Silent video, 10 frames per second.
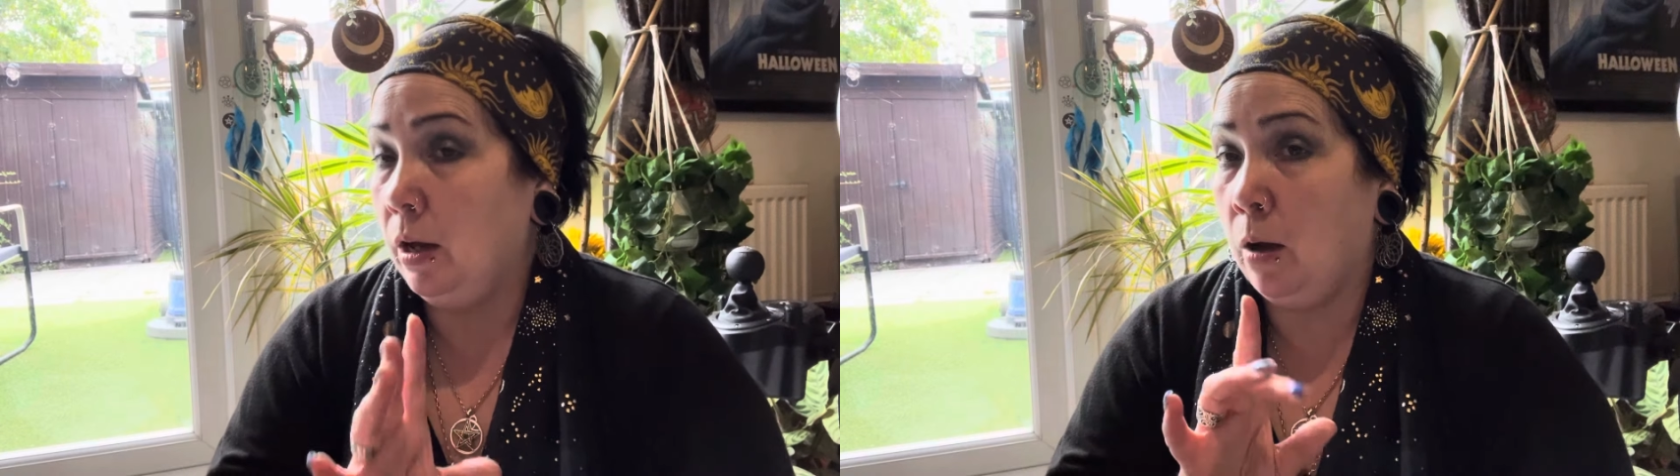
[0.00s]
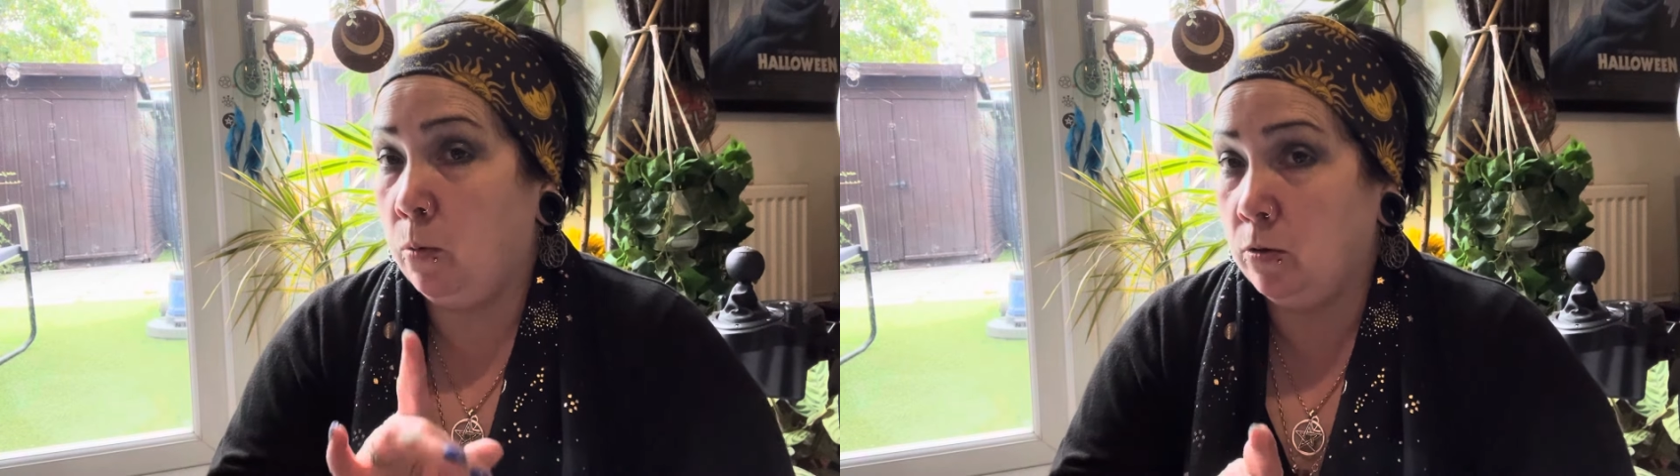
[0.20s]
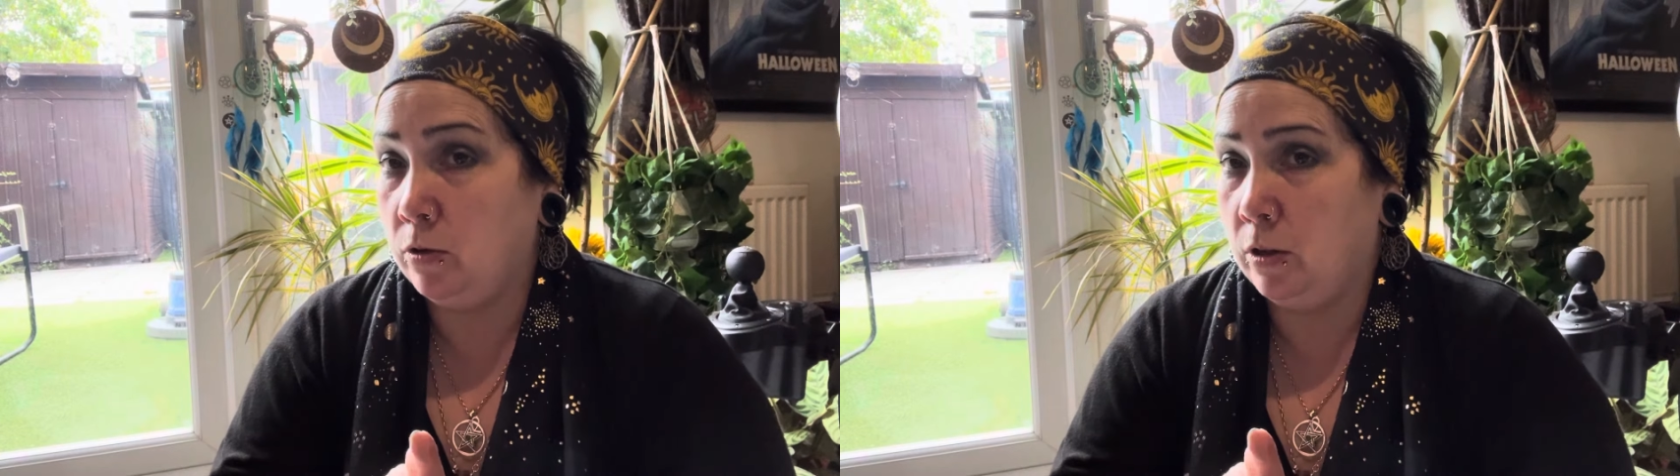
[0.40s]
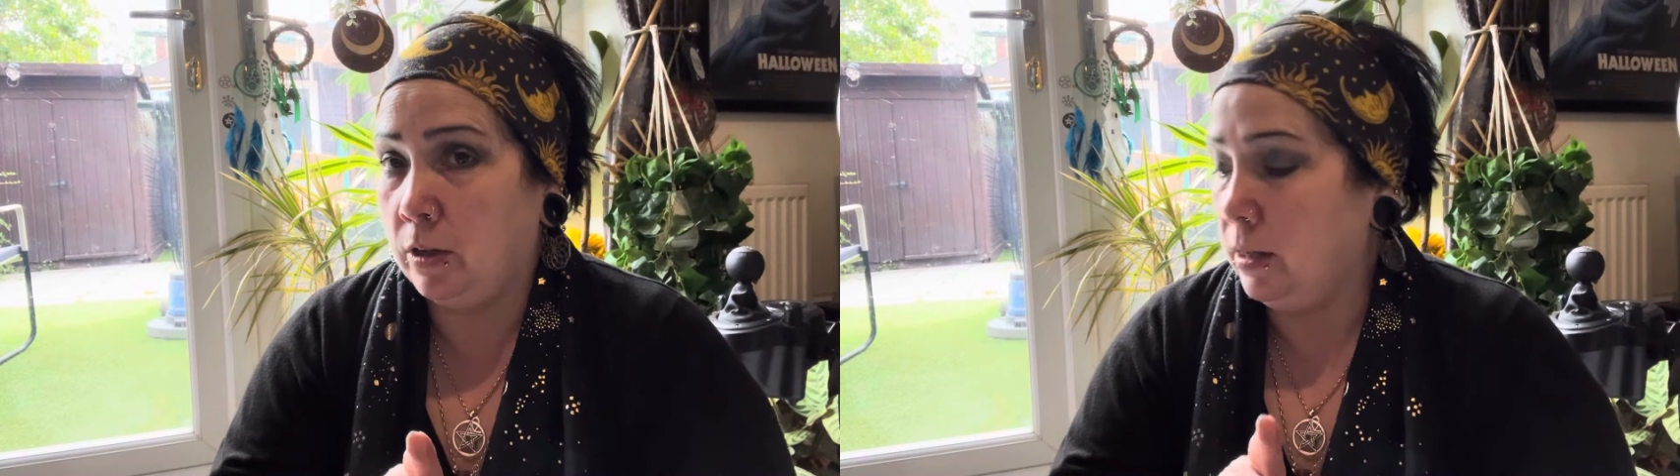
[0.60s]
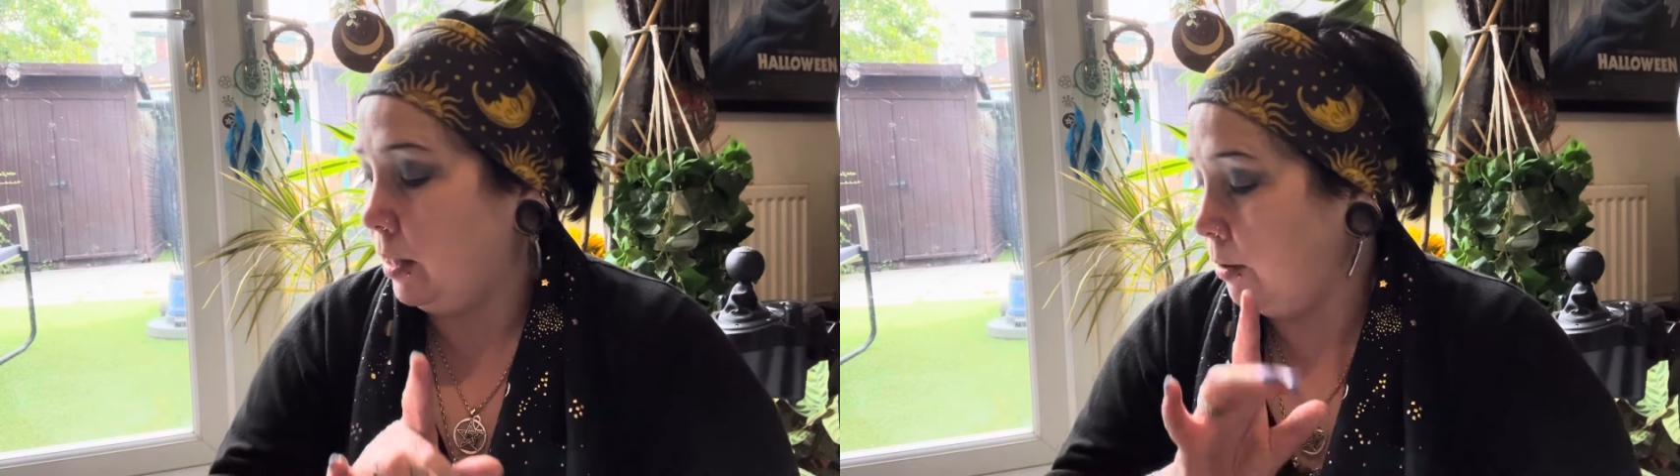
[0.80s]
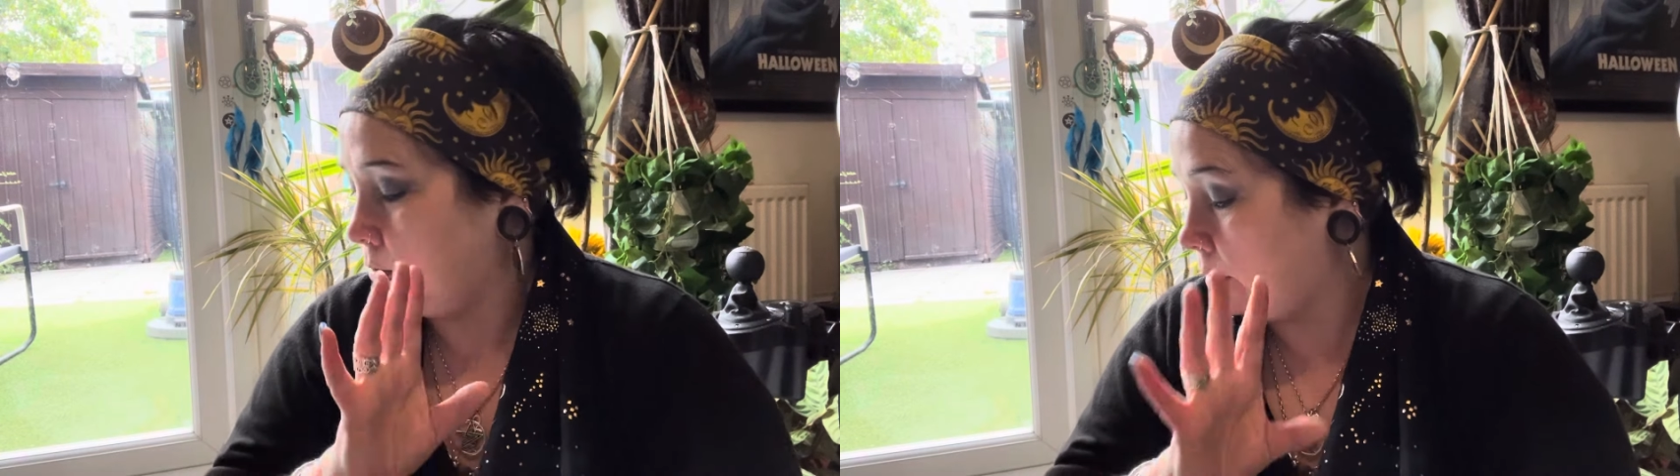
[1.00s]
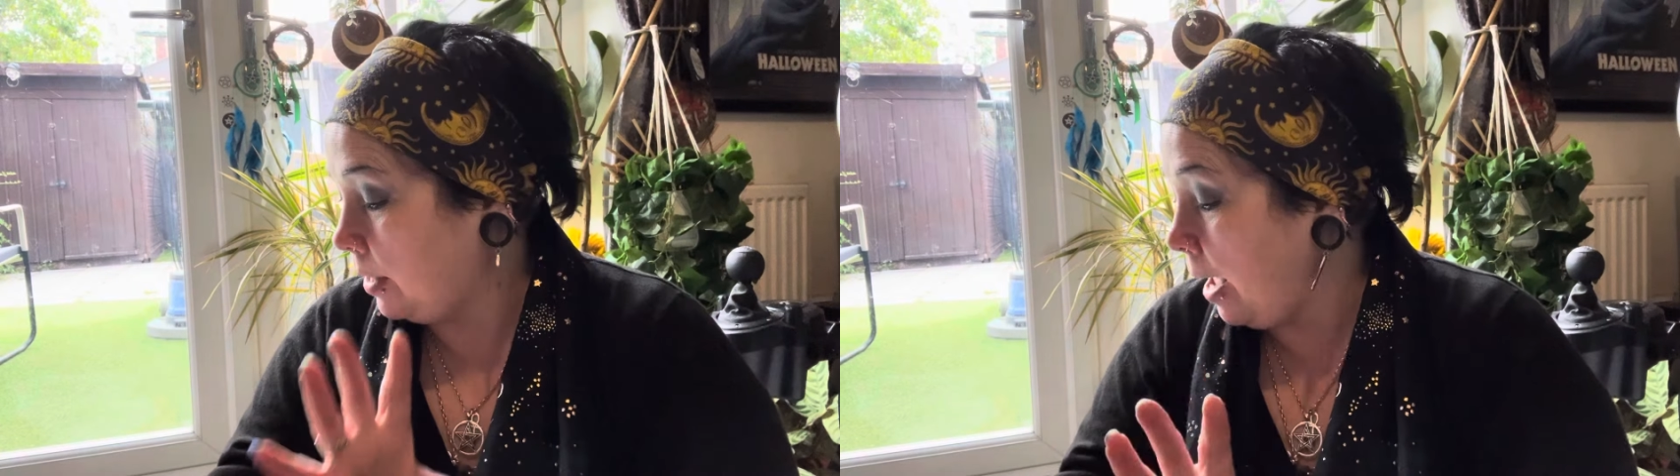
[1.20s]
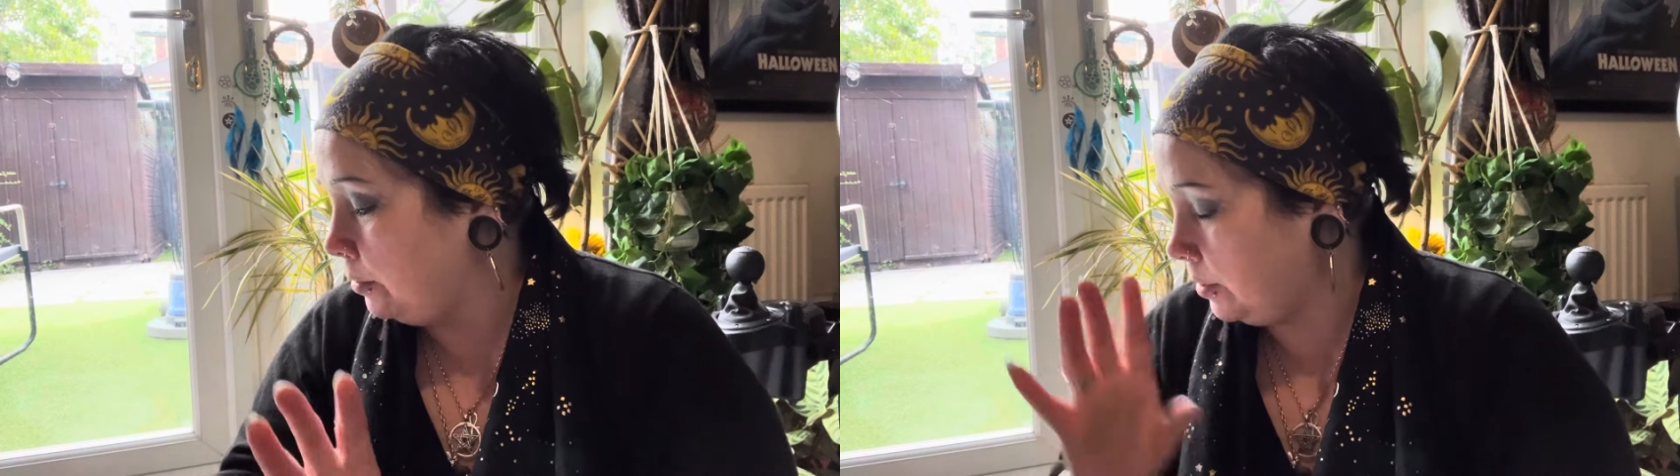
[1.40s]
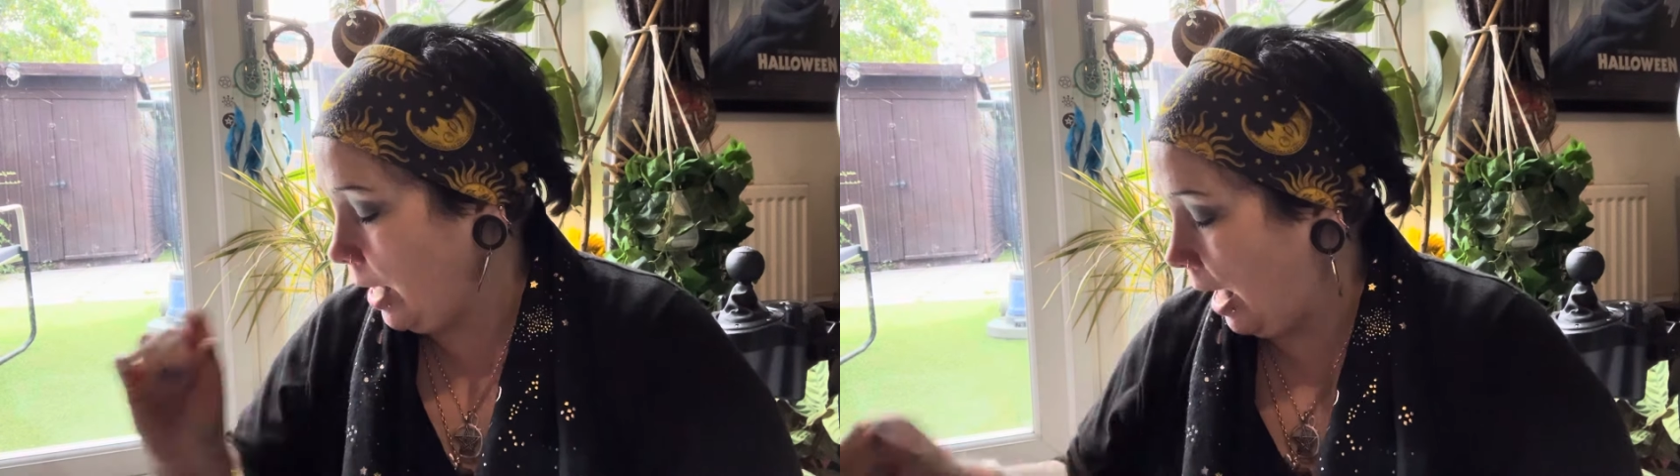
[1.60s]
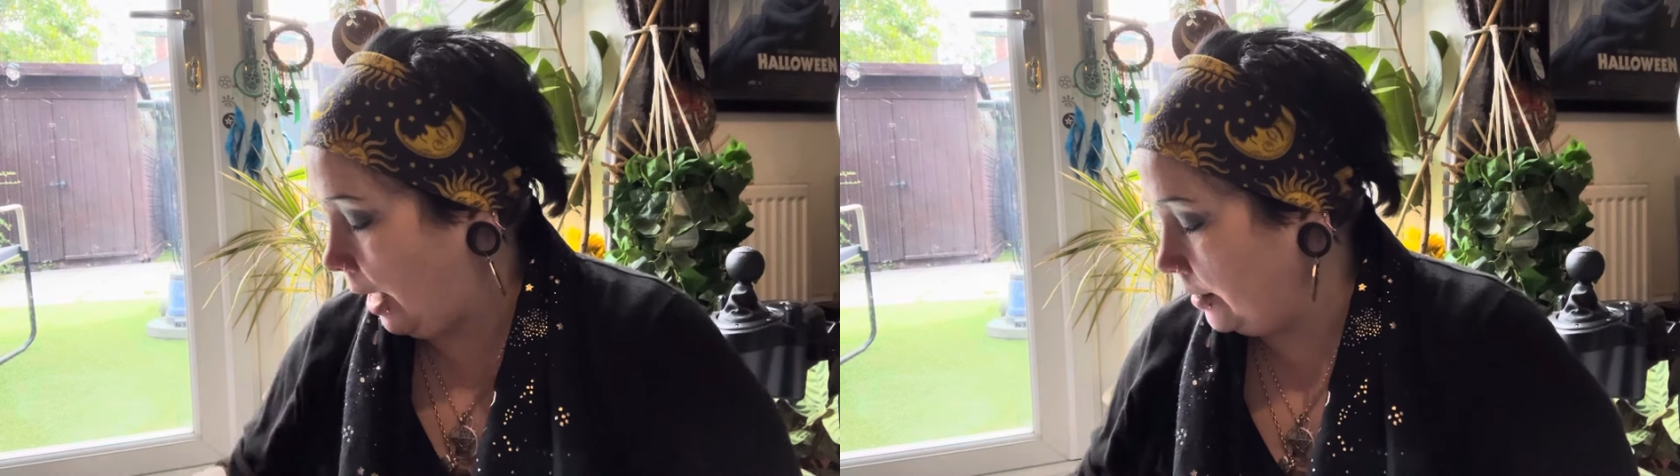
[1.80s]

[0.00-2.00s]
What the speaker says: I was looking though. So that was that.